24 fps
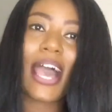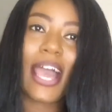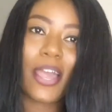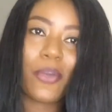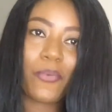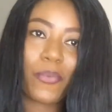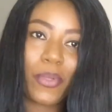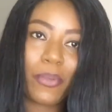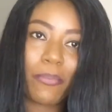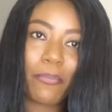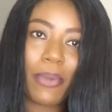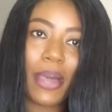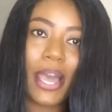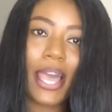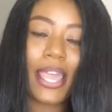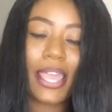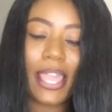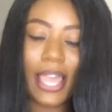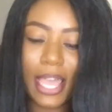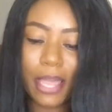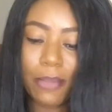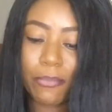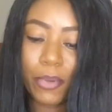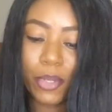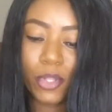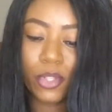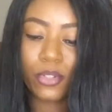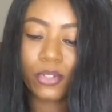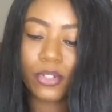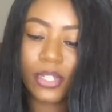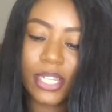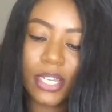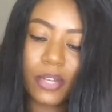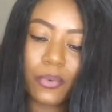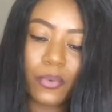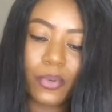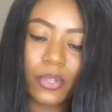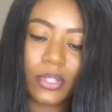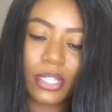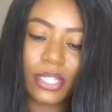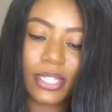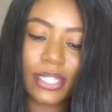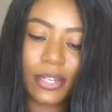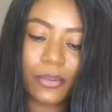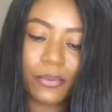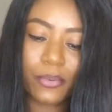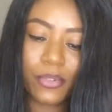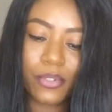I will buy. I bought another one
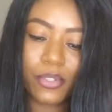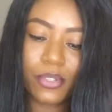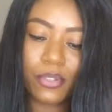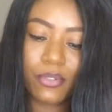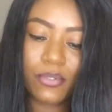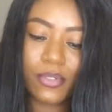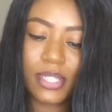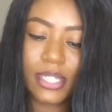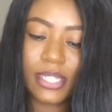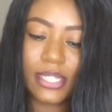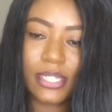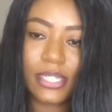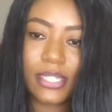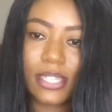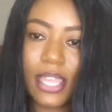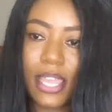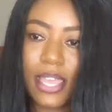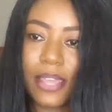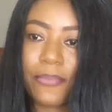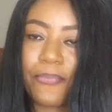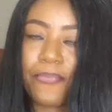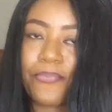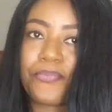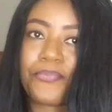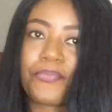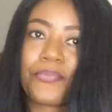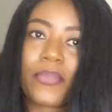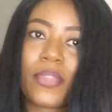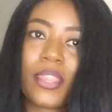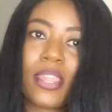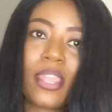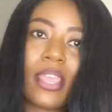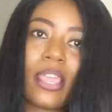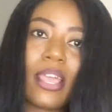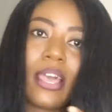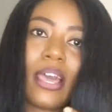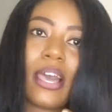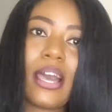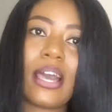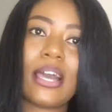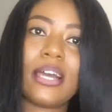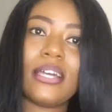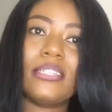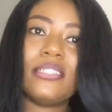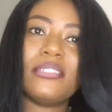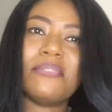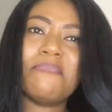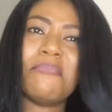that I was using there,
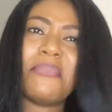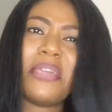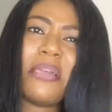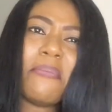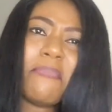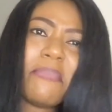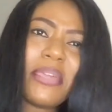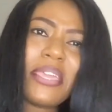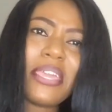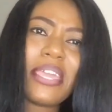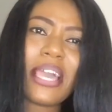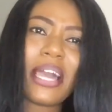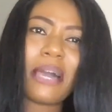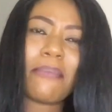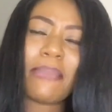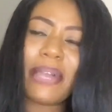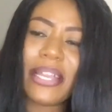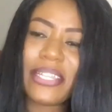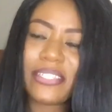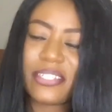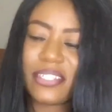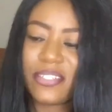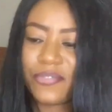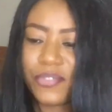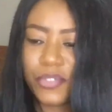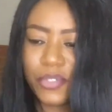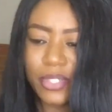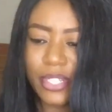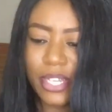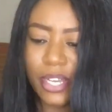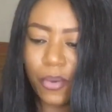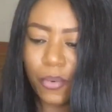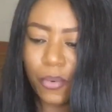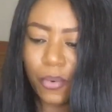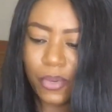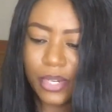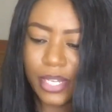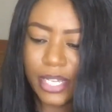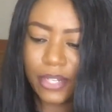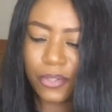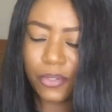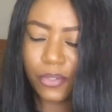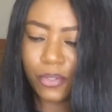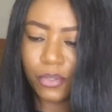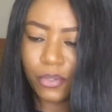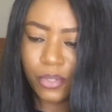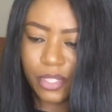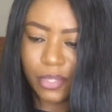and maybe I might review that one. I
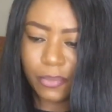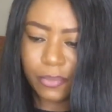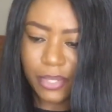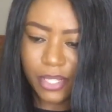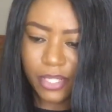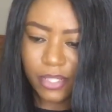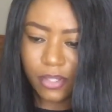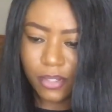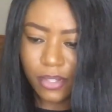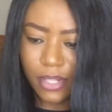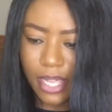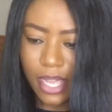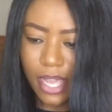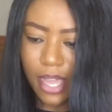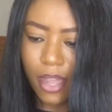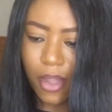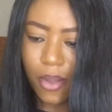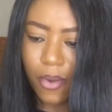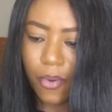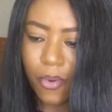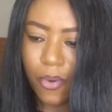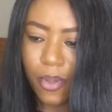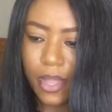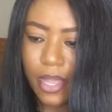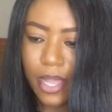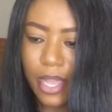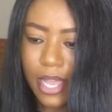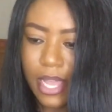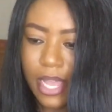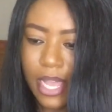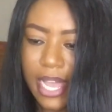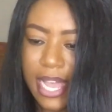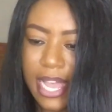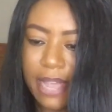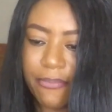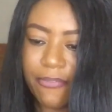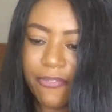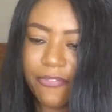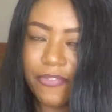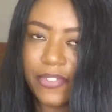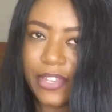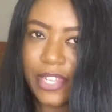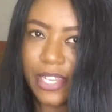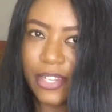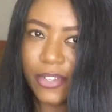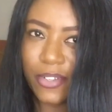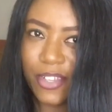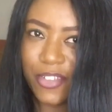don't know. It depends on how I'm
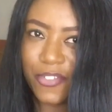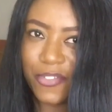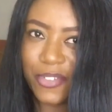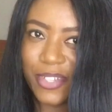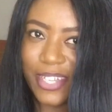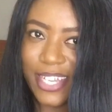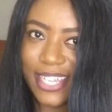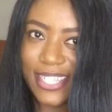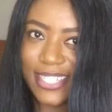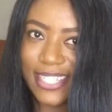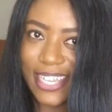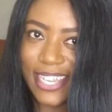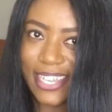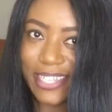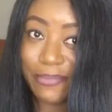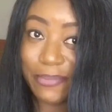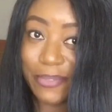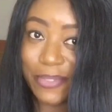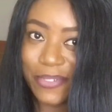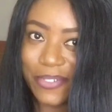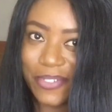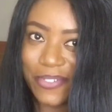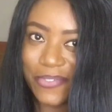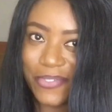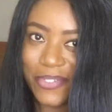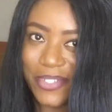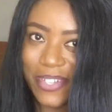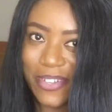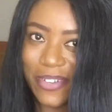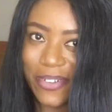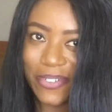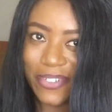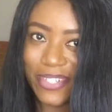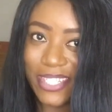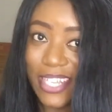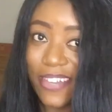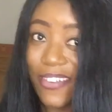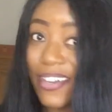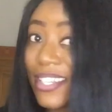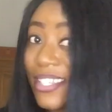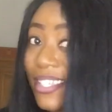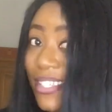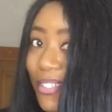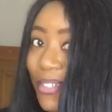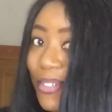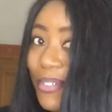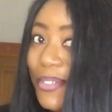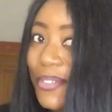feeling, or if you guys ask me to review that one. But that one
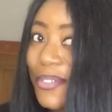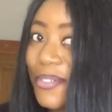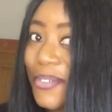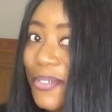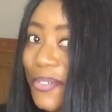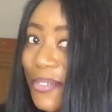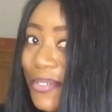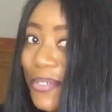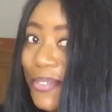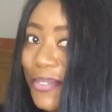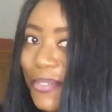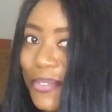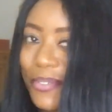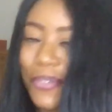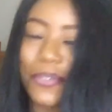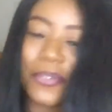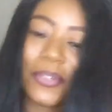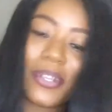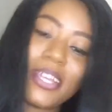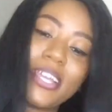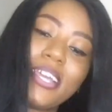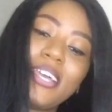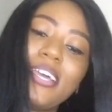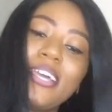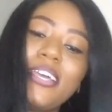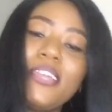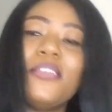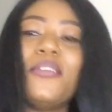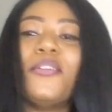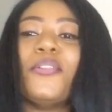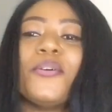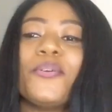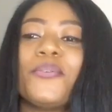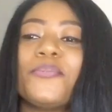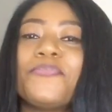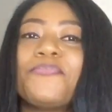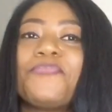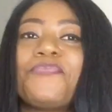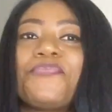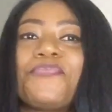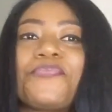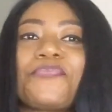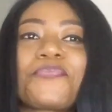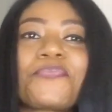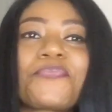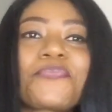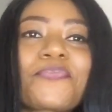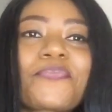is also good too, you know.
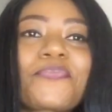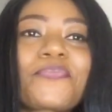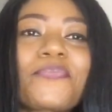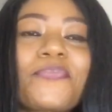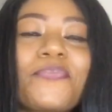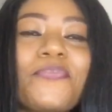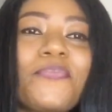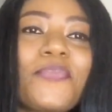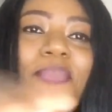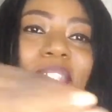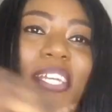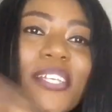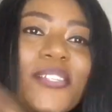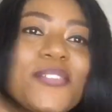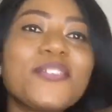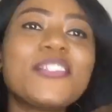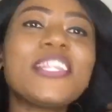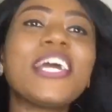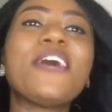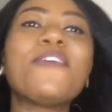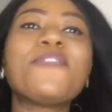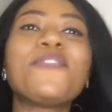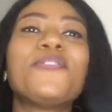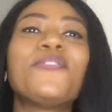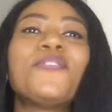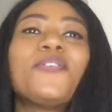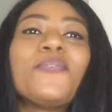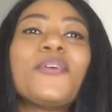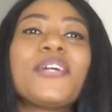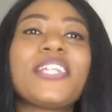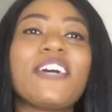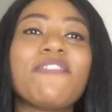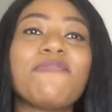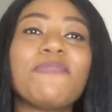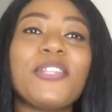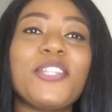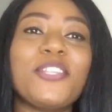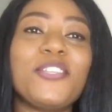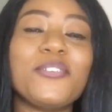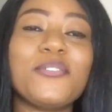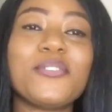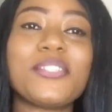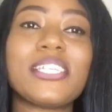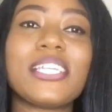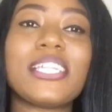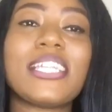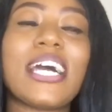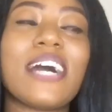So now you know what I've been
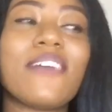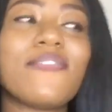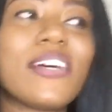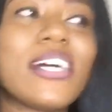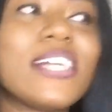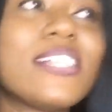using. I've